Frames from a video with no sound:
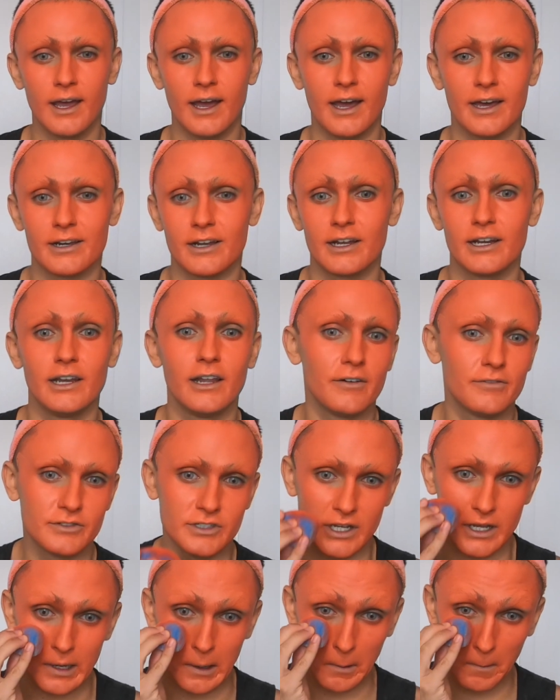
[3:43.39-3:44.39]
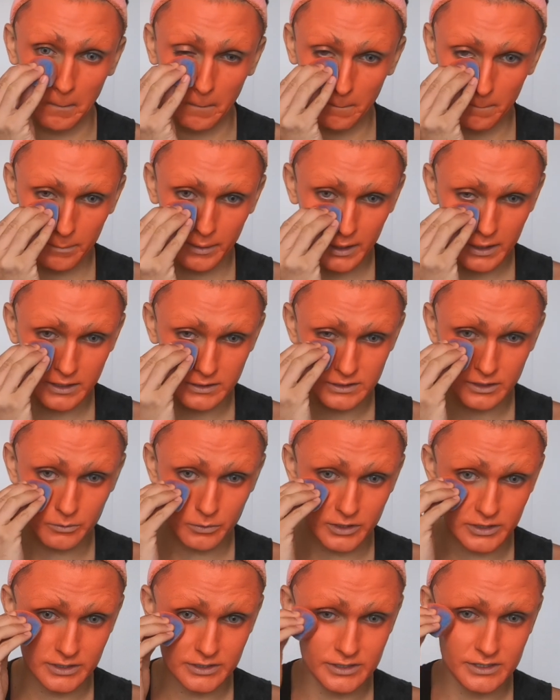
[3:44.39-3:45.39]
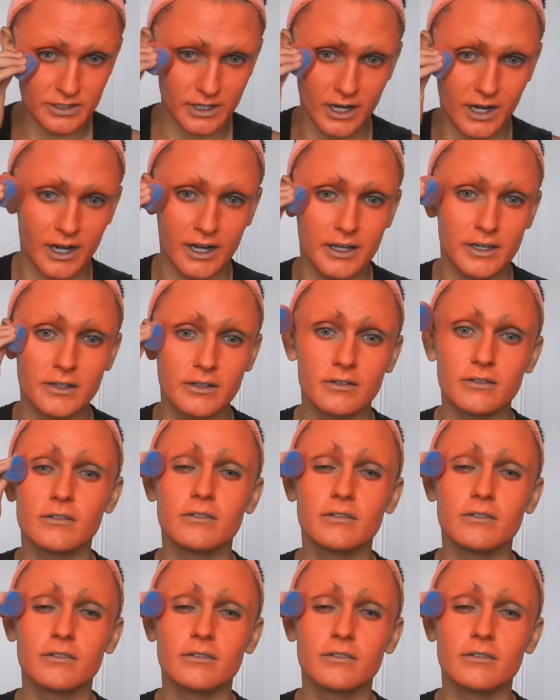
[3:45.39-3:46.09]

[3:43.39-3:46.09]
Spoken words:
and I loved it because I